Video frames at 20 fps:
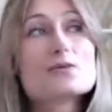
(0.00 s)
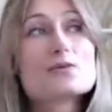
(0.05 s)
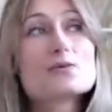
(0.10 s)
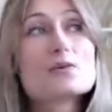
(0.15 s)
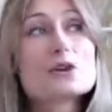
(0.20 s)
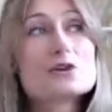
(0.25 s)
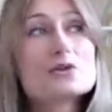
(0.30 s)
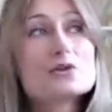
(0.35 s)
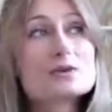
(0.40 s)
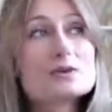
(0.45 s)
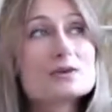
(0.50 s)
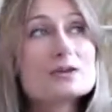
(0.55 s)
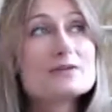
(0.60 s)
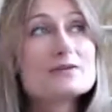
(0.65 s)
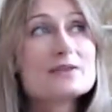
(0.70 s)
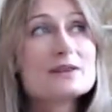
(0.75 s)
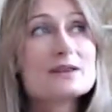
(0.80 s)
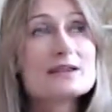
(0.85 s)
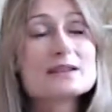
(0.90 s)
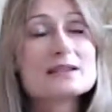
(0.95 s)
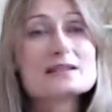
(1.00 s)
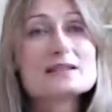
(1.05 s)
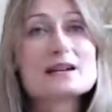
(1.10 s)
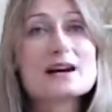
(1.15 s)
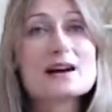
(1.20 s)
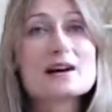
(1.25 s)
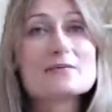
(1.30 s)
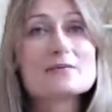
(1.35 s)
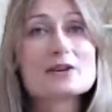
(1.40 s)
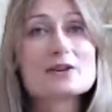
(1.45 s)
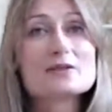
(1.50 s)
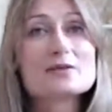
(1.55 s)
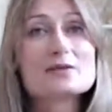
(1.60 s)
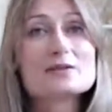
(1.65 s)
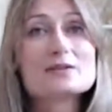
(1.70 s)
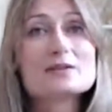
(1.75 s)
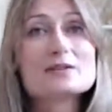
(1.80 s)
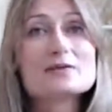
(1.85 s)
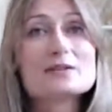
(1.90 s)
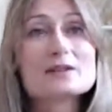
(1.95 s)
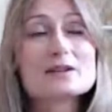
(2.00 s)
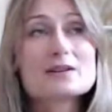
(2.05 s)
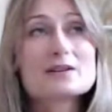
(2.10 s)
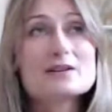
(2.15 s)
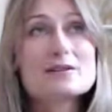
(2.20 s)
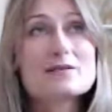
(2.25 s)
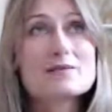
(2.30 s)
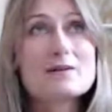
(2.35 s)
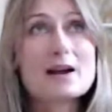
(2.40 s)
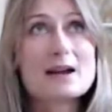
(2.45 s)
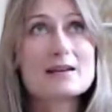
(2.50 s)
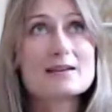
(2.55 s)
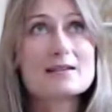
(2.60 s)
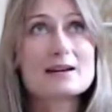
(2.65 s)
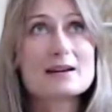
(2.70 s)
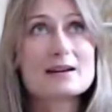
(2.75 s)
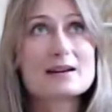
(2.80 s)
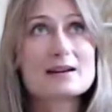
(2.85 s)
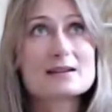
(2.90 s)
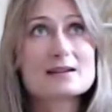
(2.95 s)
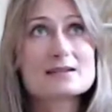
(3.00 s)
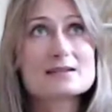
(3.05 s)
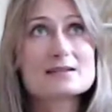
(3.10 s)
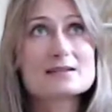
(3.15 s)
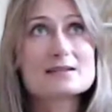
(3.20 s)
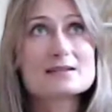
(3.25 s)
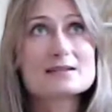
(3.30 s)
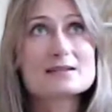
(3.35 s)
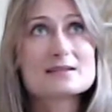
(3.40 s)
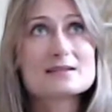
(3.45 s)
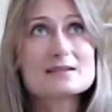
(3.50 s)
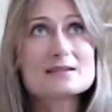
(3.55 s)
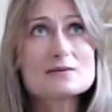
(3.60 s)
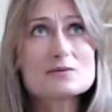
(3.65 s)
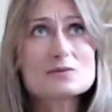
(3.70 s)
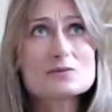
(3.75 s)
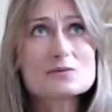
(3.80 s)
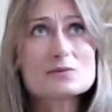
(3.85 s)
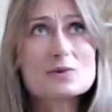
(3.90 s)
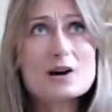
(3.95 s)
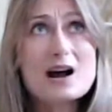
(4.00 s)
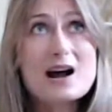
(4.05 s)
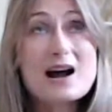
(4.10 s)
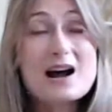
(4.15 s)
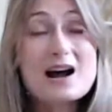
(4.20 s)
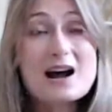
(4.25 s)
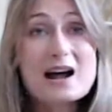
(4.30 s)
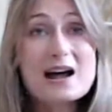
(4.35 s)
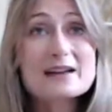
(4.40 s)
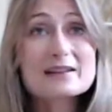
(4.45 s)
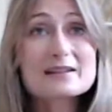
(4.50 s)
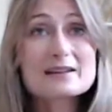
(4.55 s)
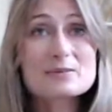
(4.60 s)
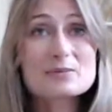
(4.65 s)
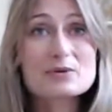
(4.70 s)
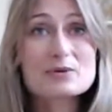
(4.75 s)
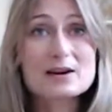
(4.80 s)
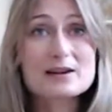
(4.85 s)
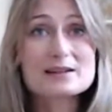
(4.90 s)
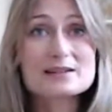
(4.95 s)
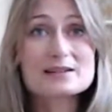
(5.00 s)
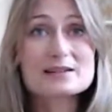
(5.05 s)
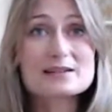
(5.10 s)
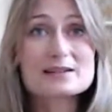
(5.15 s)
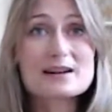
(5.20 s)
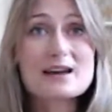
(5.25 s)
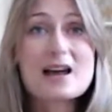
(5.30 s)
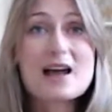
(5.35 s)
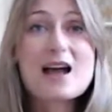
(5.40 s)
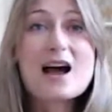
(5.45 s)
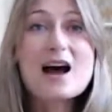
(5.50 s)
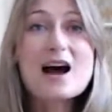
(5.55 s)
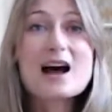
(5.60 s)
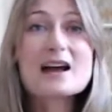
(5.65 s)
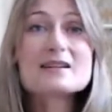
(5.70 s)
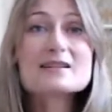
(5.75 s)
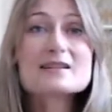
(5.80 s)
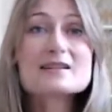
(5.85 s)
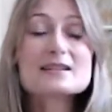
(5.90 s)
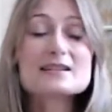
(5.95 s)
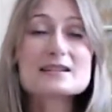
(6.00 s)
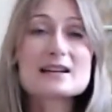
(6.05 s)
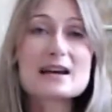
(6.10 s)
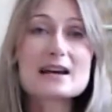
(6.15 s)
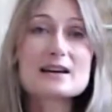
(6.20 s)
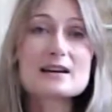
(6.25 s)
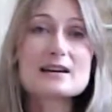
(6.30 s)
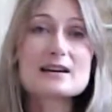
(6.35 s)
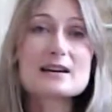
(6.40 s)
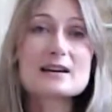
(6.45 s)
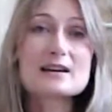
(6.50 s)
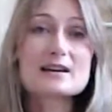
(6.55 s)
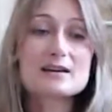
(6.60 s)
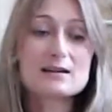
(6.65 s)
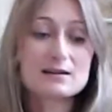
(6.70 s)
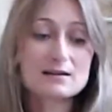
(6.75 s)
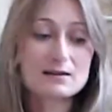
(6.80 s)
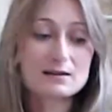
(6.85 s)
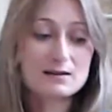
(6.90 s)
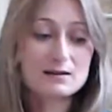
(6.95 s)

When you're living in Dharma, you're living in a way that is highly present, understanding